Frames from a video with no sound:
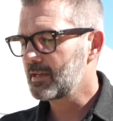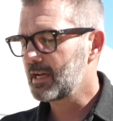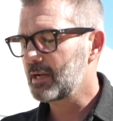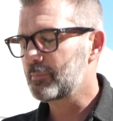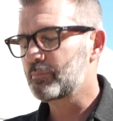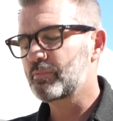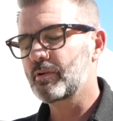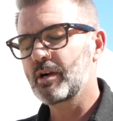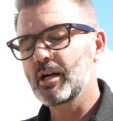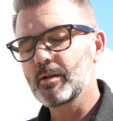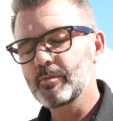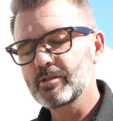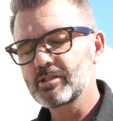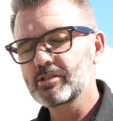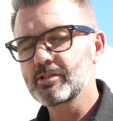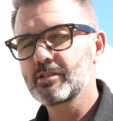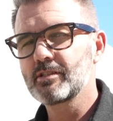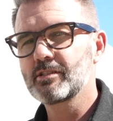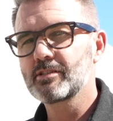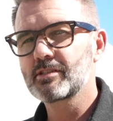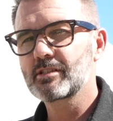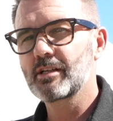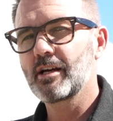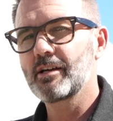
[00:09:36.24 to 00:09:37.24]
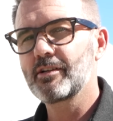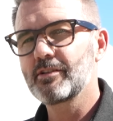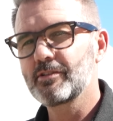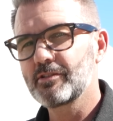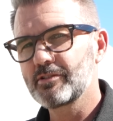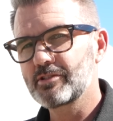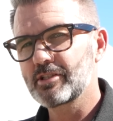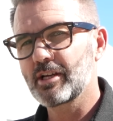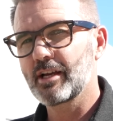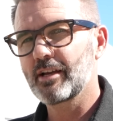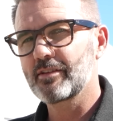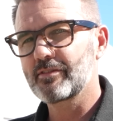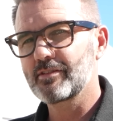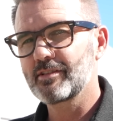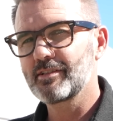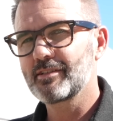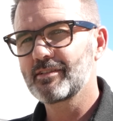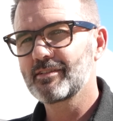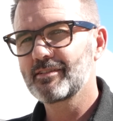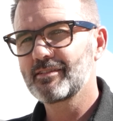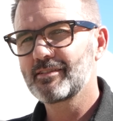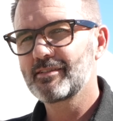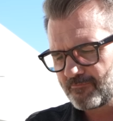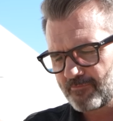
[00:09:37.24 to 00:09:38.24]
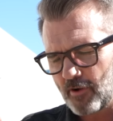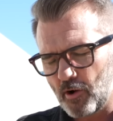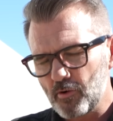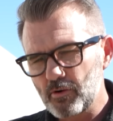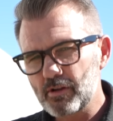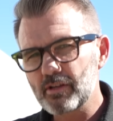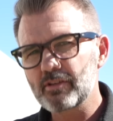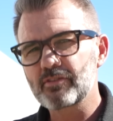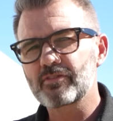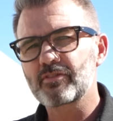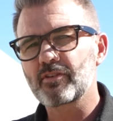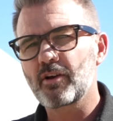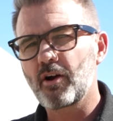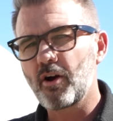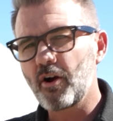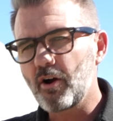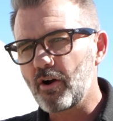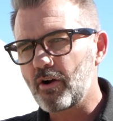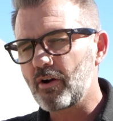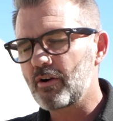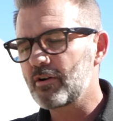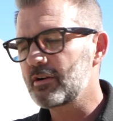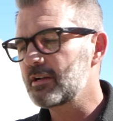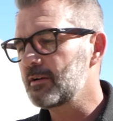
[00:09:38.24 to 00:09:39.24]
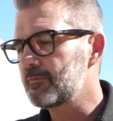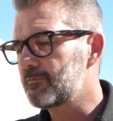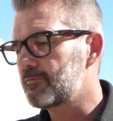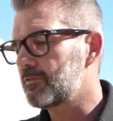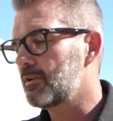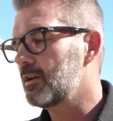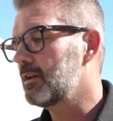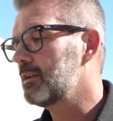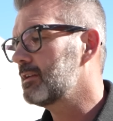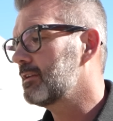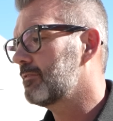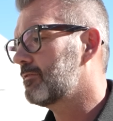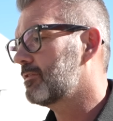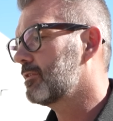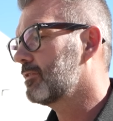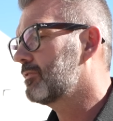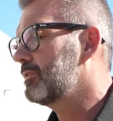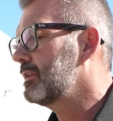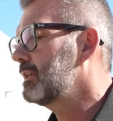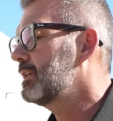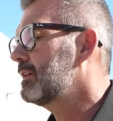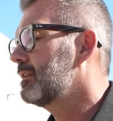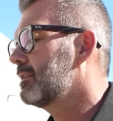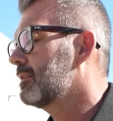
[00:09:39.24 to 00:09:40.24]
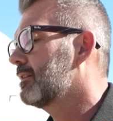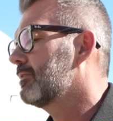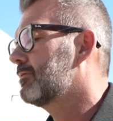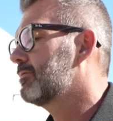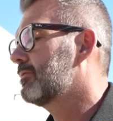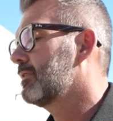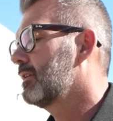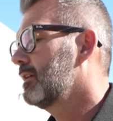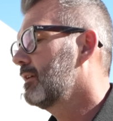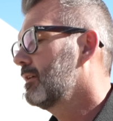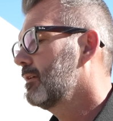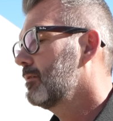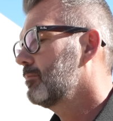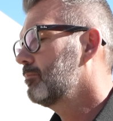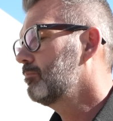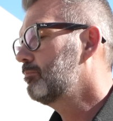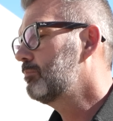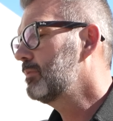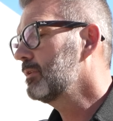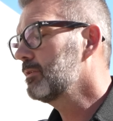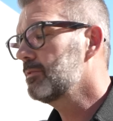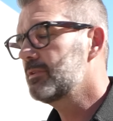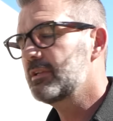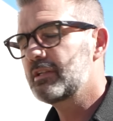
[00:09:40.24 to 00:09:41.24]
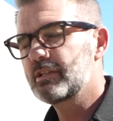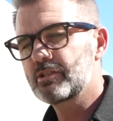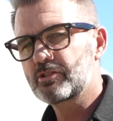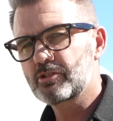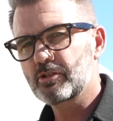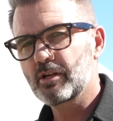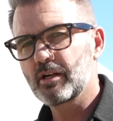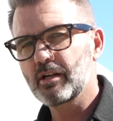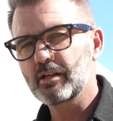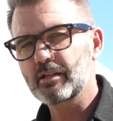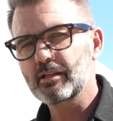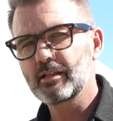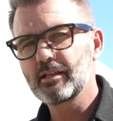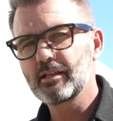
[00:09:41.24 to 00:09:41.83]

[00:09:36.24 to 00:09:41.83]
I probably should have just got a new chassis. Focus hard up front. If you're thinking of building a truck,